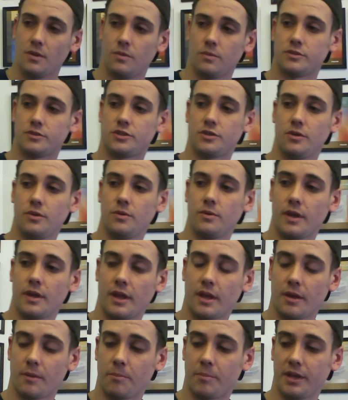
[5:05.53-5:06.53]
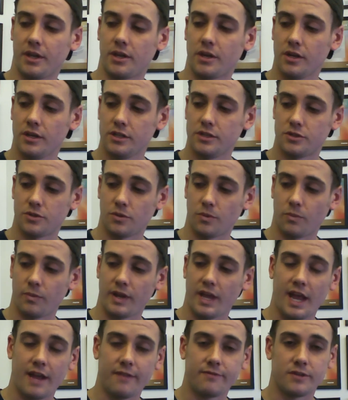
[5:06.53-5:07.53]
So because
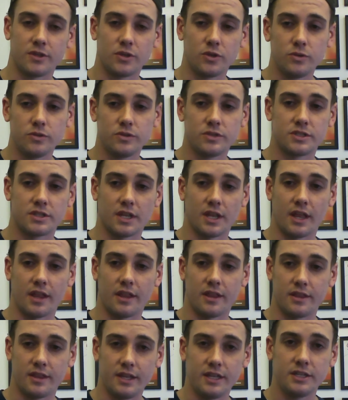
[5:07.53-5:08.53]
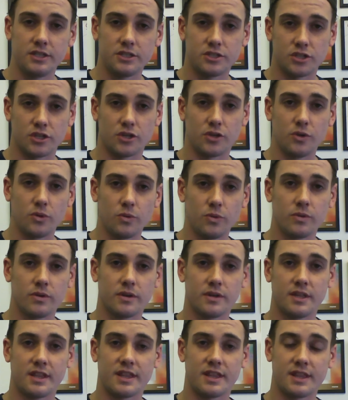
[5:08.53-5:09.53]
we have to use these
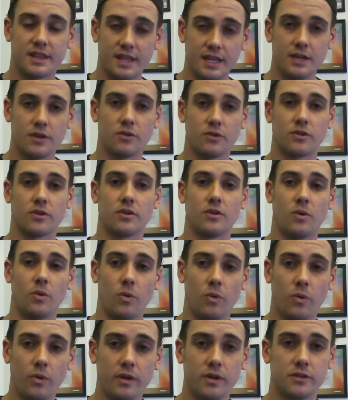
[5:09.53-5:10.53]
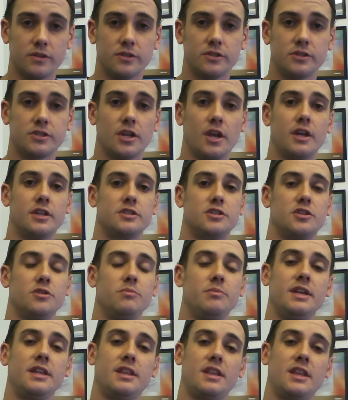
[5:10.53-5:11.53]
newer, thinner oils to
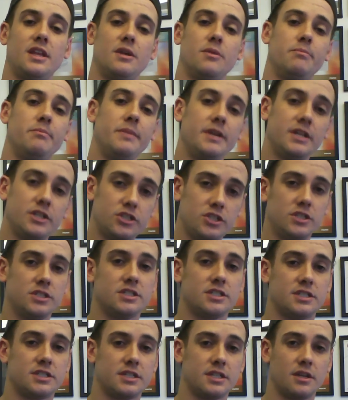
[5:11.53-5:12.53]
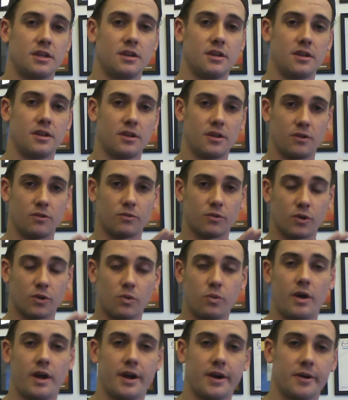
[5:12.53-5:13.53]
meet the emissions
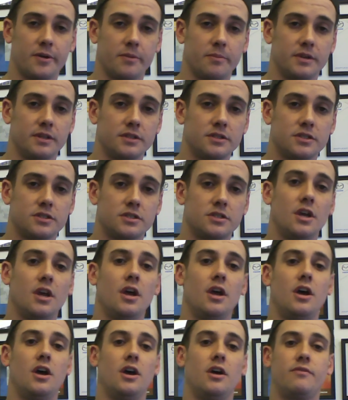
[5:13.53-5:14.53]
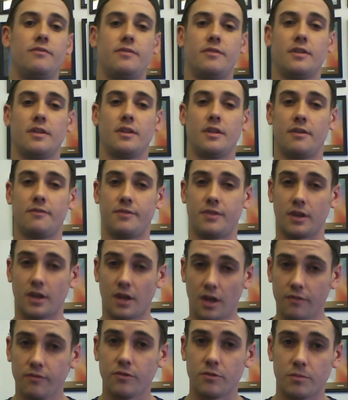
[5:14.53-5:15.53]
requirements of the
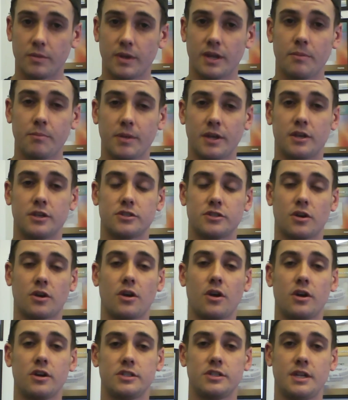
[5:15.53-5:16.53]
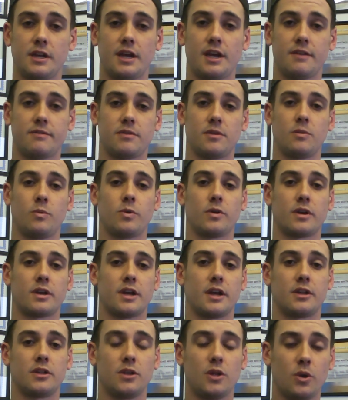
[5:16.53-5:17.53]
government, because our cars now have to work
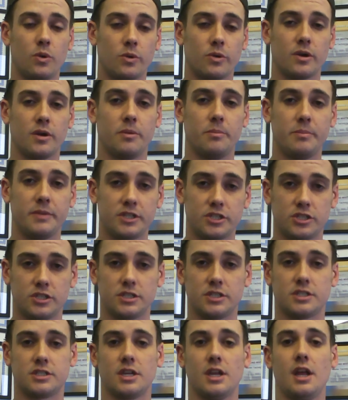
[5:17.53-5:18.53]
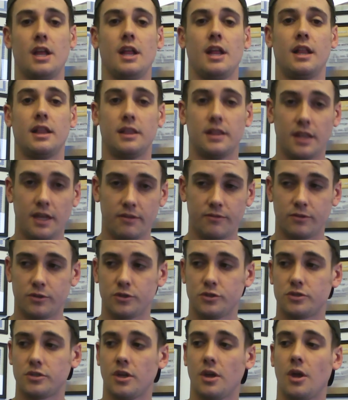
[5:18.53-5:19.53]
on lower emissions
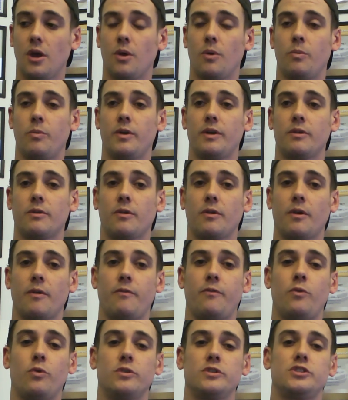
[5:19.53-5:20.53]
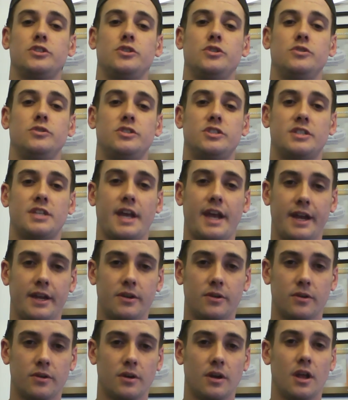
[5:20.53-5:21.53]
levels, we're forced to use
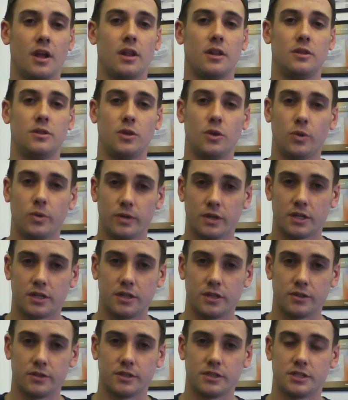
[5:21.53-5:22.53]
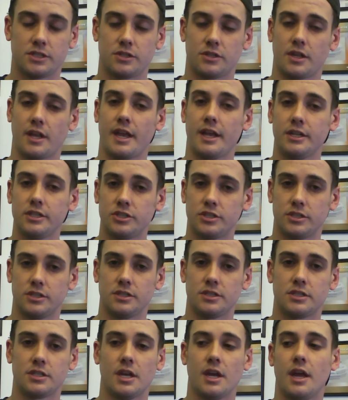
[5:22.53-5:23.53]
tighter, lower clearance
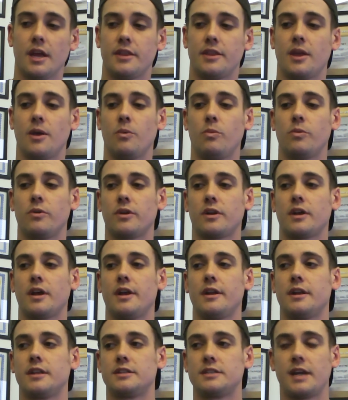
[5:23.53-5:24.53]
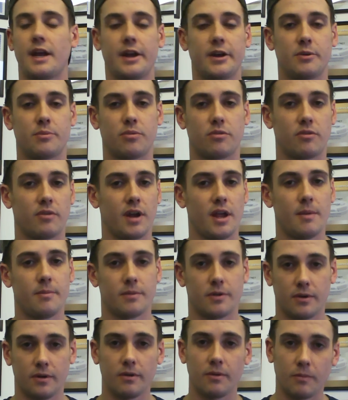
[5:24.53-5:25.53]
engines that work on a tighter
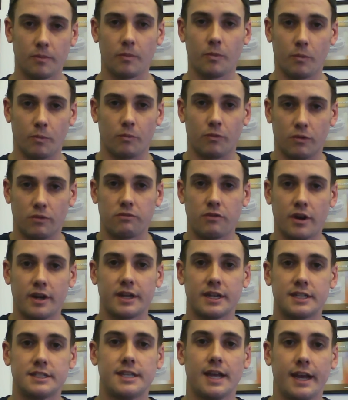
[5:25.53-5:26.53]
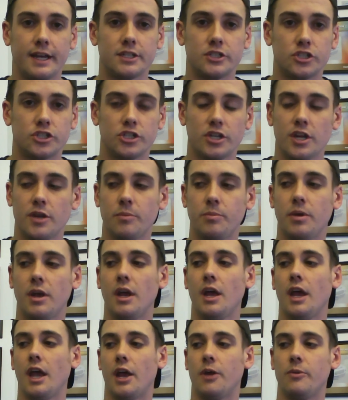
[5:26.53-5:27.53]
parameter. We're running a tight ship,
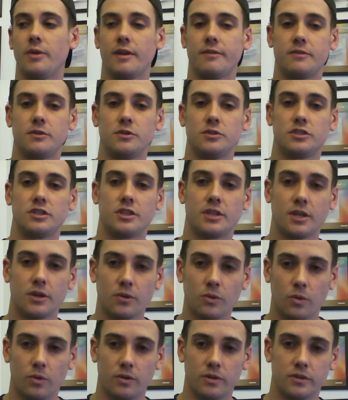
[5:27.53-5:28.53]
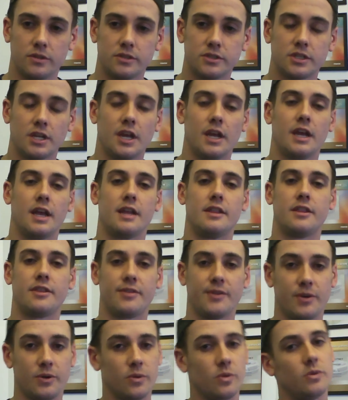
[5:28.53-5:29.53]
and we have to use thinner oils, and the
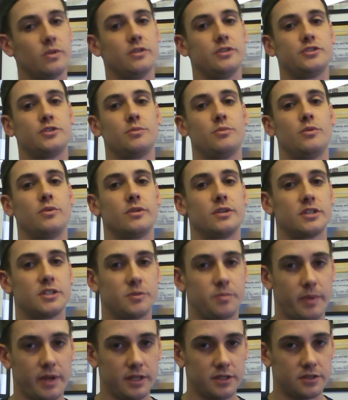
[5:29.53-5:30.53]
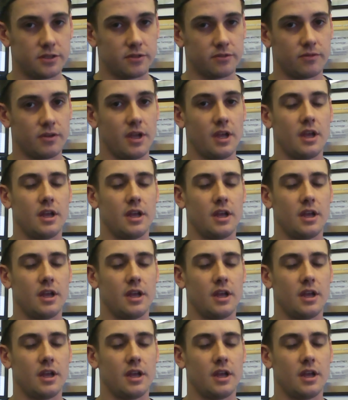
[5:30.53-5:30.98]
thinner oils are more expensive.